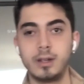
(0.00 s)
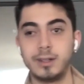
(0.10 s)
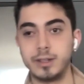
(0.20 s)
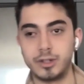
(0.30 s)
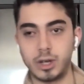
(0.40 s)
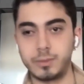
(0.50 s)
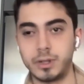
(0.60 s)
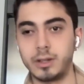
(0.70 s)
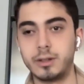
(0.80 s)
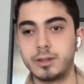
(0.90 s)
the job
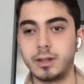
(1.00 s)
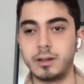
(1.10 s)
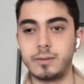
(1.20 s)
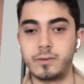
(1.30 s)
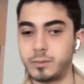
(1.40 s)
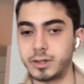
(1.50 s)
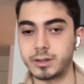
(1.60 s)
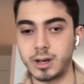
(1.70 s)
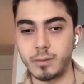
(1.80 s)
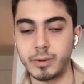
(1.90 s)
titles from these
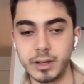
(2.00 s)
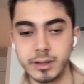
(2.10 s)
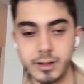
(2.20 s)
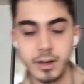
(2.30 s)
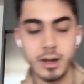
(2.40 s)
companies.